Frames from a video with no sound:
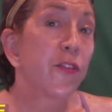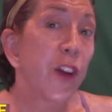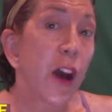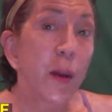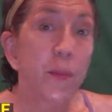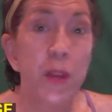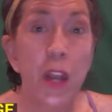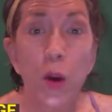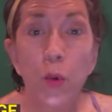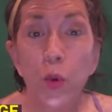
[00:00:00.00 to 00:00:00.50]

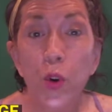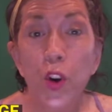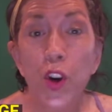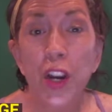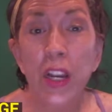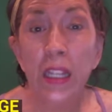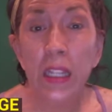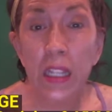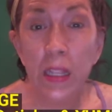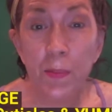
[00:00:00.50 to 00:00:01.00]
I'm not
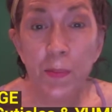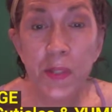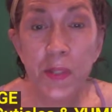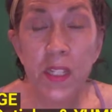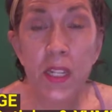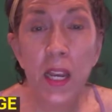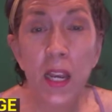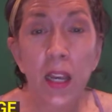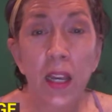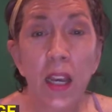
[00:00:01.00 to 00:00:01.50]
wearing
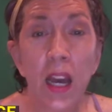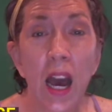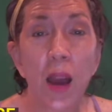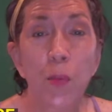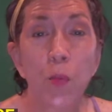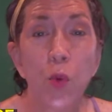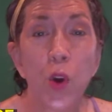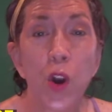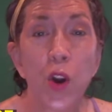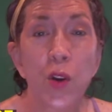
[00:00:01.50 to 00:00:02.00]
lipstick,
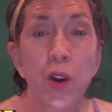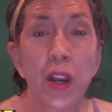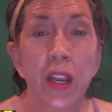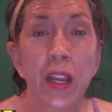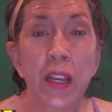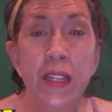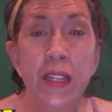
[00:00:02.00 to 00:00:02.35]
I'm wearing